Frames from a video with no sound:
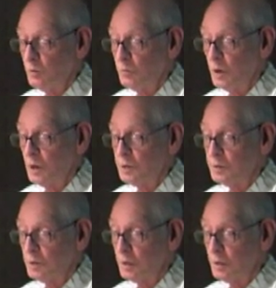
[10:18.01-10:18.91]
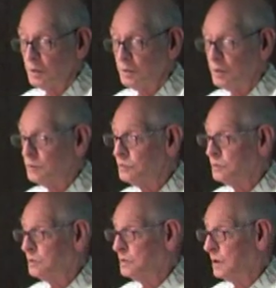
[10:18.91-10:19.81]
But this
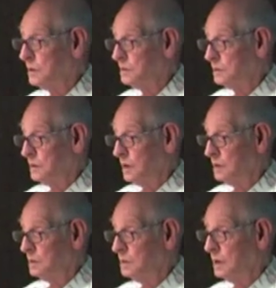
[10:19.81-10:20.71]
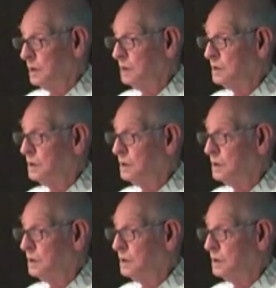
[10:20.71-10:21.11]
was in 1989,